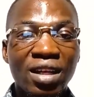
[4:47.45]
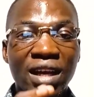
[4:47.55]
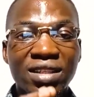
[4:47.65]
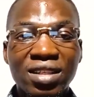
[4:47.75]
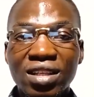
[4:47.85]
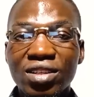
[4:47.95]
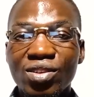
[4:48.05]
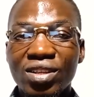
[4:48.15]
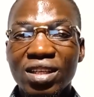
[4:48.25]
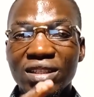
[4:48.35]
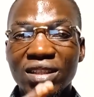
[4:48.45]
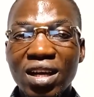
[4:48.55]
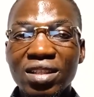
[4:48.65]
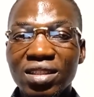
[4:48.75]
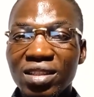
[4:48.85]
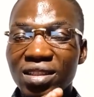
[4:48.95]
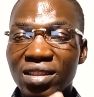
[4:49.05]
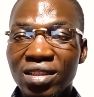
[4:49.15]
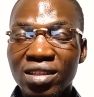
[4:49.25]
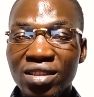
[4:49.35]
I think you understand
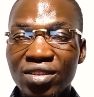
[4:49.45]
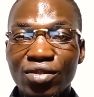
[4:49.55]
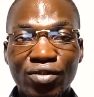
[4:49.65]
this